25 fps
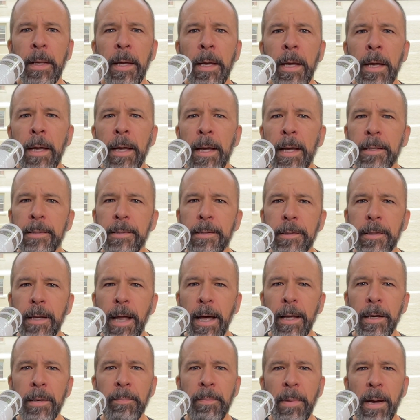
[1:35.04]
it's
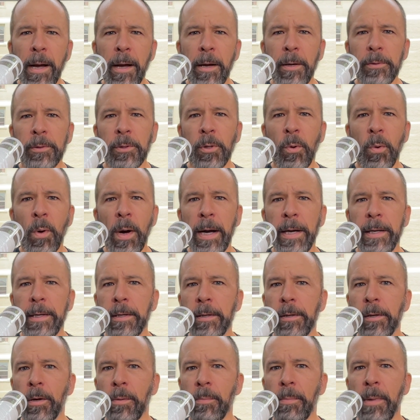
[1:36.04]
not about
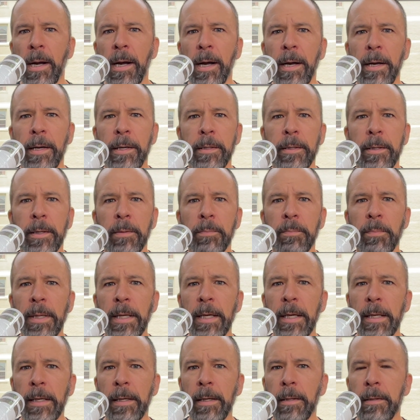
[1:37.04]
quieting your mind and
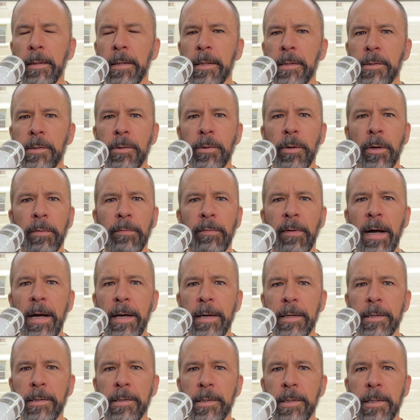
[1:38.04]
being in this
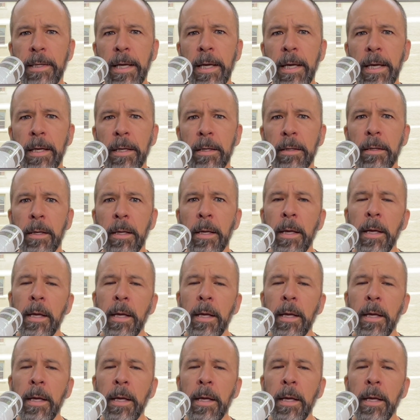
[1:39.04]
nirvana state.